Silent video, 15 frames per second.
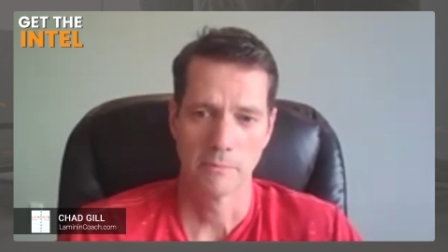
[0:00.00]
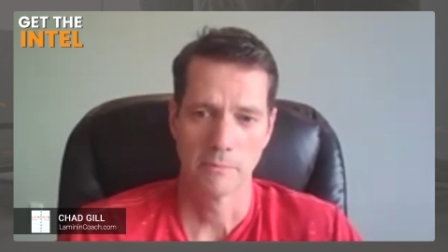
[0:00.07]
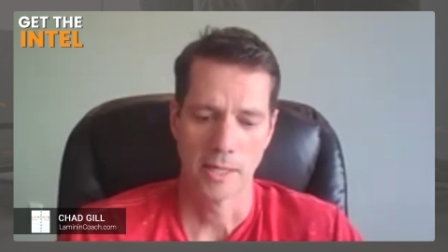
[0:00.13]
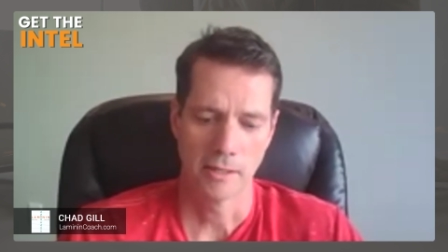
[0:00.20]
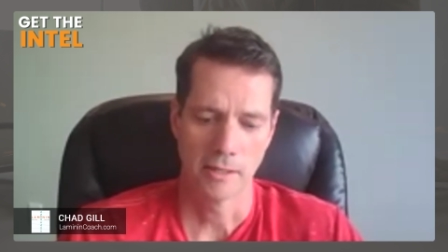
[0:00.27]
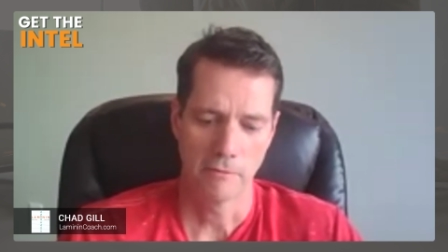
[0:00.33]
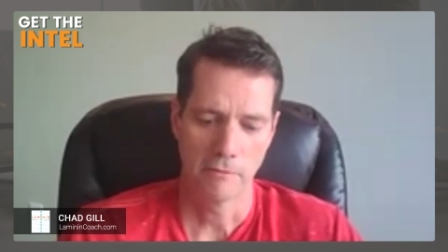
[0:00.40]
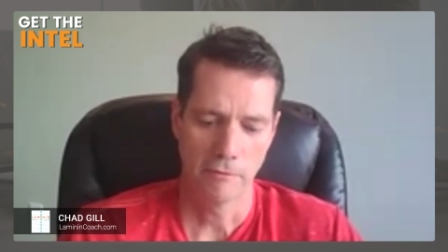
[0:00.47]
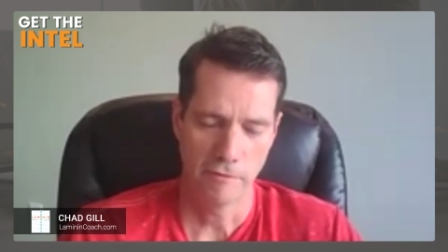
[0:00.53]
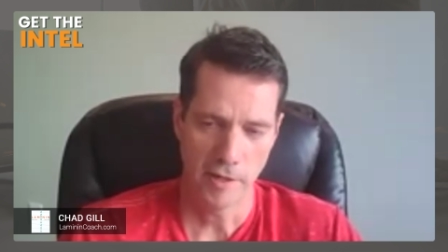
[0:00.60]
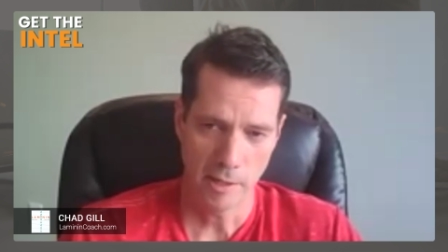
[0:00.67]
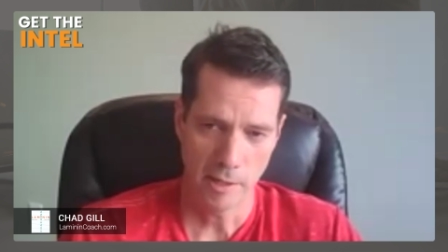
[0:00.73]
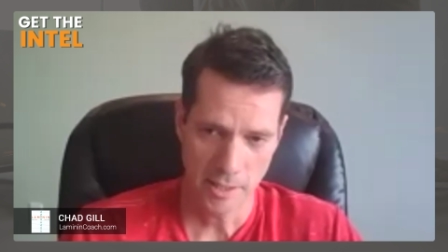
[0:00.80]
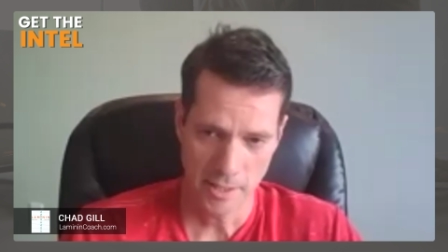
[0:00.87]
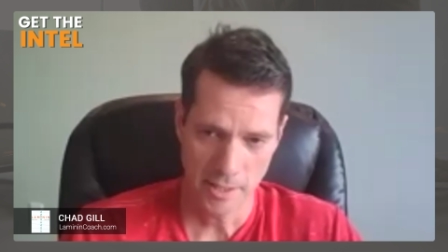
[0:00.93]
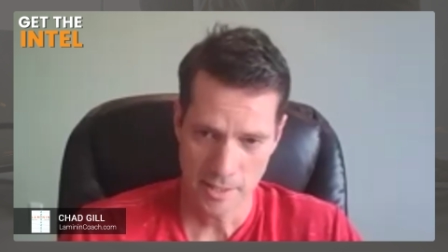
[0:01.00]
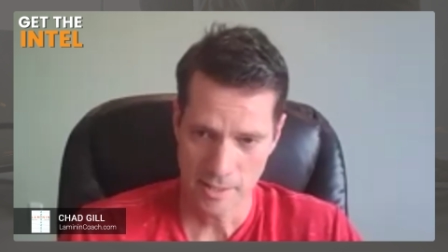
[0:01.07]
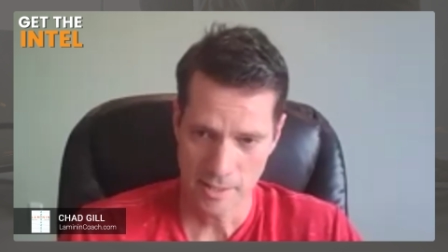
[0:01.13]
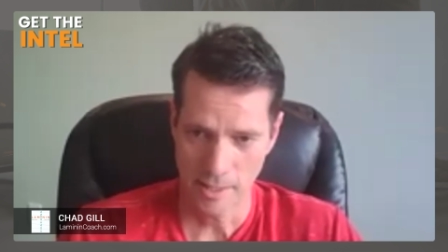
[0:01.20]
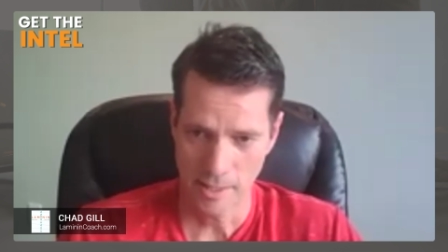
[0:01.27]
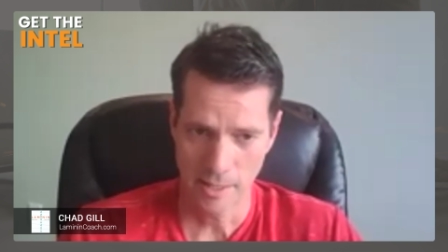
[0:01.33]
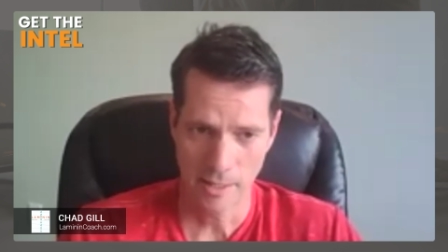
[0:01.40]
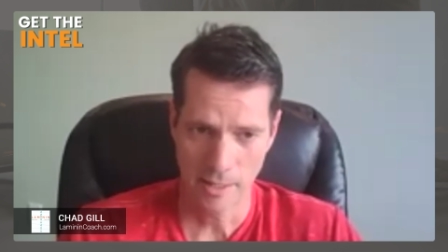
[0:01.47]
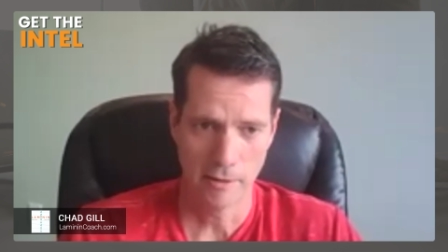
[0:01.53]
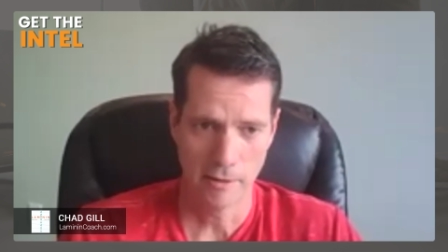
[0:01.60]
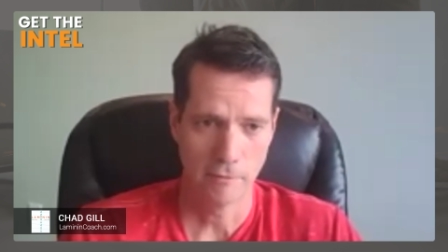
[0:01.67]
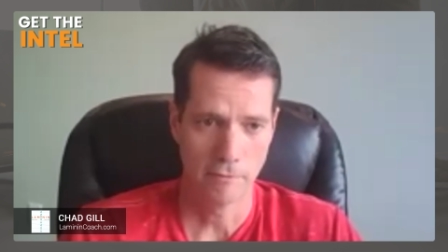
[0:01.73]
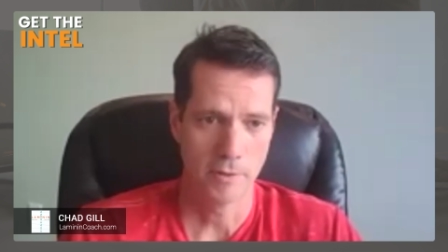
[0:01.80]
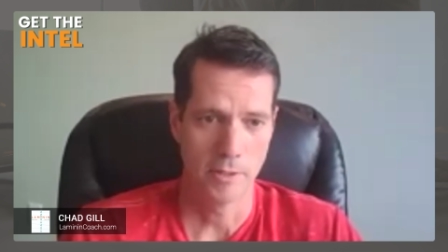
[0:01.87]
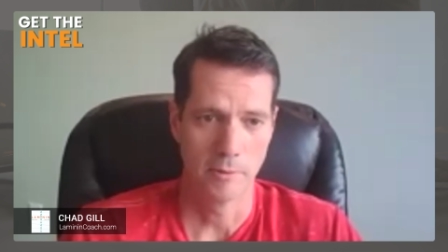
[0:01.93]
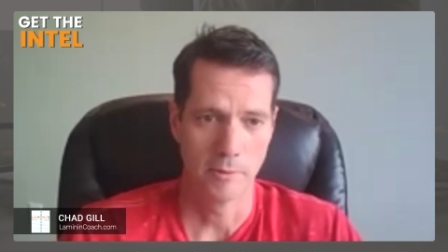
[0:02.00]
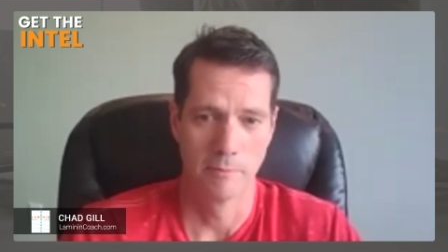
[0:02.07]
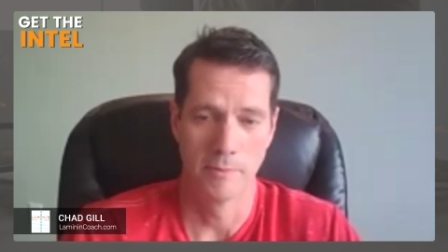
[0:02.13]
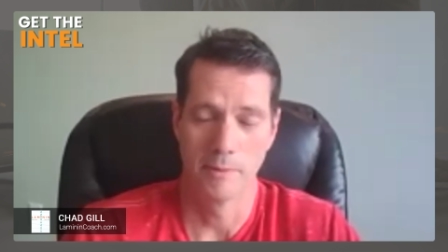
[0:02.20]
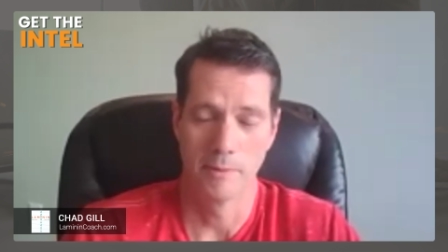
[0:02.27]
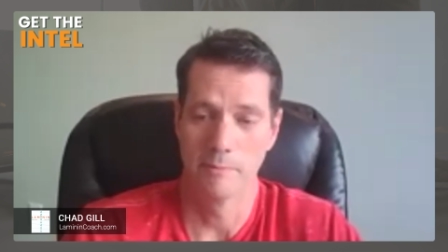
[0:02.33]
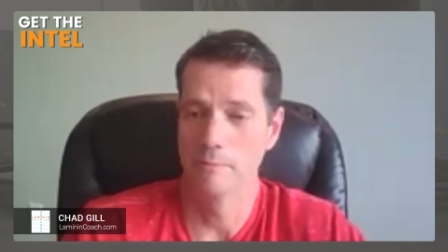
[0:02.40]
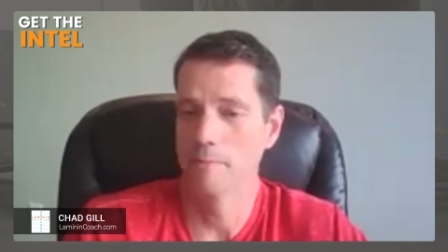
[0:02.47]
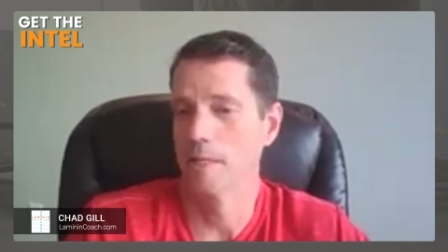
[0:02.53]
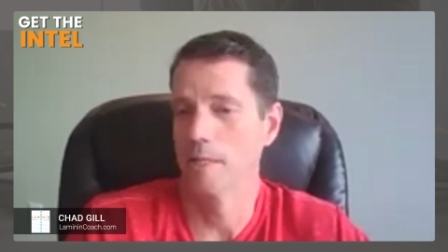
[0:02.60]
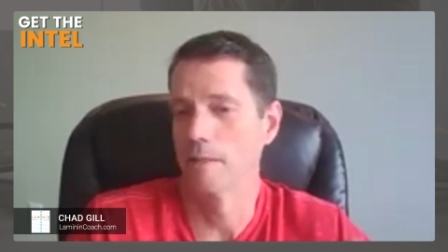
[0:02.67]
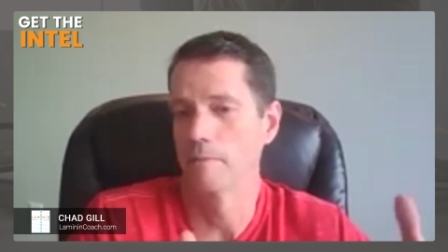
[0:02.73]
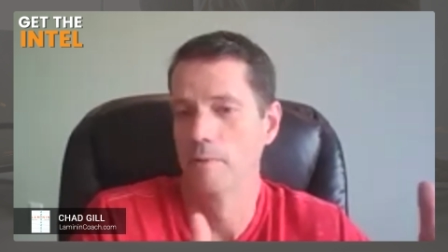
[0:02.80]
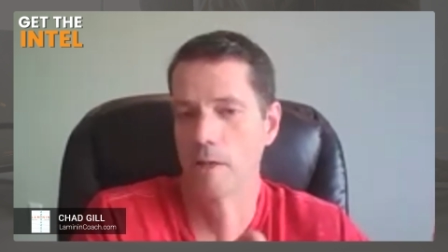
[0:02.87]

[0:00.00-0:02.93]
My family doesn't have, you know, my,